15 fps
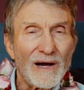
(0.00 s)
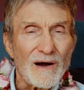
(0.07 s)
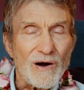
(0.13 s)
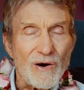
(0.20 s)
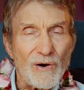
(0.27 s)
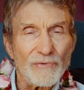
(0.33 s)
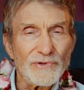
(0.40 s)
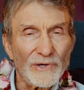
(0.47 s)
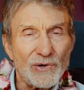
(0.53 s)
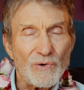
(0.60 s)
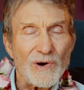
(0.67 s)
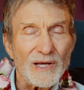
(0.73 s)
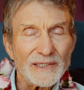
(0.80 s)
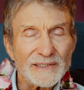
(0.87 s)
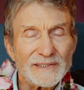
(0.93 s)
All the
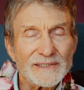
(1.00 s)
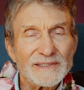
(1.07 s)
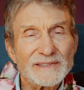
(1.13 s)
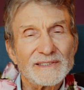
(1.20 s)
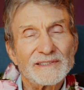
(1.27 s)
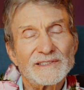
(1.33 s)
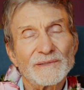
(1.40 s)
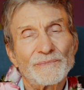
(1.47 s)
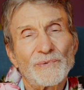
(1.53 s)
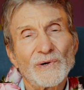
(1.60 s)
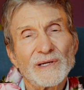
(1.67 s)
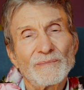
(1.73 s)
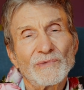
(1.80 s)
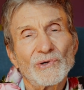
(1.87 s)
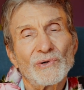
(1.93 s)
qualities that
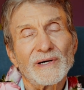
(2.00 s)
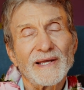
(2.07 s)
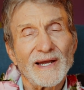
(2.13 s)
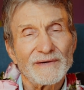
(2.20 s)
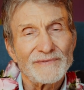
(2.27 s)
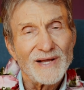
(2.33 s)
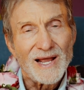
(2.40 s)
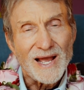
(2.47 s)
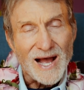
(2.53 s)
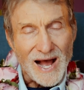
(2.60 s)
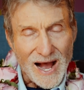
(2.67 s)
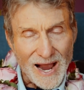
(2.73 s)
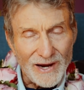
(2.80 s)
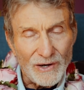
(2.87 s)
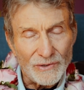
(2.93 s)
Supreme Lord have,
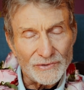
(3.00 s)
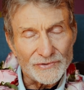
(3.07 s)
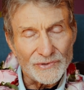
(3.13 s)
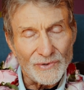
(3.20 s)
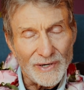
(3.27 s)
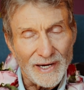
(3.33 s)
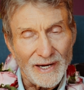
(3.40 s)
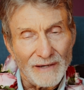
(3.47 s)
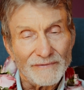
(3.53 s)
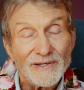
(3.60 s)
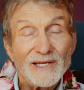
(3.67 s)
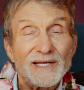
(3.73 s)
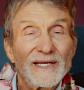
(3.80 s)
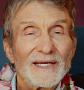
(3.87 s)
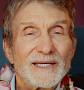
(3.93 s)
I also have.
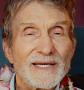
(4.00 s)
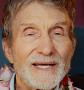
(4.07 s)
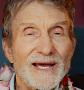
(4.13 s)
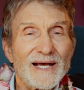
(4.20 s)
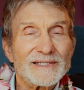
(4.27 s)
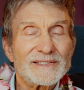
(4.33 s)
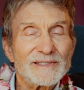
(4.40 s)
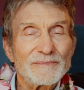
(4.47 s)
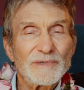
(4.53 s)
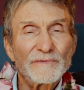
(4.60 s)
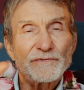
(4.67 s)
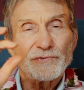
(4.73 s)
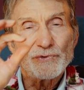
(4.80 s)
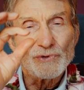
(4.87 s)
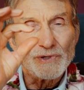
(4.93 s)
He has them
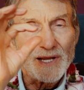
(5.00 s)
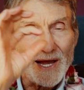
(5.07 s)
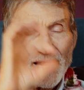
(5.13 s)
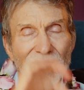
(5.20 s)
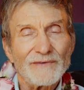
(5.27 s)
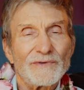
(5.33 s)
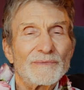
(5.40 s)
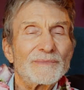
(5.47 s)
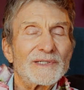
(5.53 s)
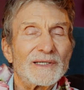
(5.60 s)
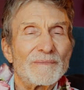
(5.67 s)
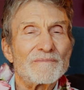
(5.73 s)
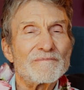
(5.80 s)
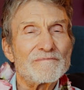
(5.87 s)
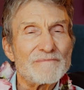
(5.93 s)
in full. I have them in
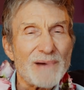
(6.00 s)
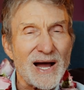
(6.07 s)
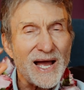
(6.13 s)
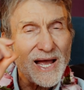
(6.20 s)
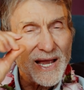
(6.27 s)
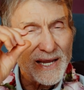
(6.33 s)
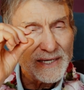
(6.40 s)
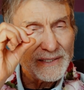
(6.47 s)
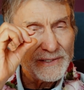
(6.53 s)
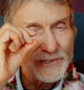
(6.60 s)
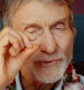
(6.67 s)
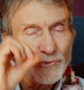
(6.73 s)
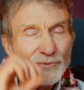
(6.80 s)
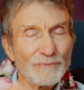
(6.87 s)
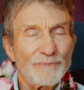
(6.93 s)
a
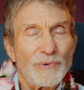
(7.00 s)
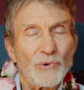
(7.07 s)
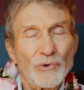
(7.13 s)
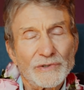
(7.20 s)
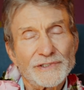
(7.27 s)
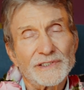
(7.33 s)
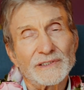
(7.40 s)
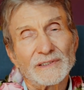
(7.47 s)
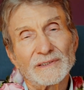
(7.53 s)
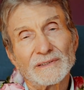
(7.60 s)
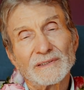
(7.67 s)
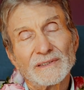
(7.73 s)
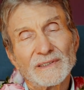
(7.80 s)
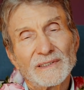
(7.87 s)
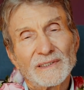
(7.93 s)
minute portion.
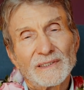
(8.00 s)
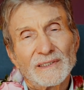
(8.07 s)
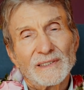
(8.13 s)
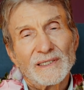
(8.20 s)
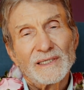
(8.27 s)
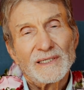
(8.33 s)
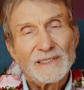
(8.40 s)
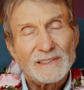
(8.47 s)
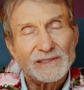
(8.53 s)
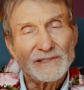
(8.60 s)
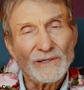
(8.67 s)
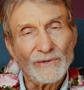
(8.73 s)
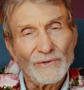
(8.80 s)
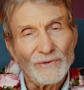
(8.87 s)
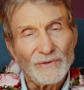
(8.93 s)

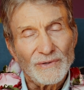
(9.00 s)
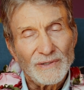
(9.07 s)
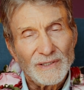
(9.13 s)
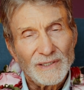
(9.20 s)
So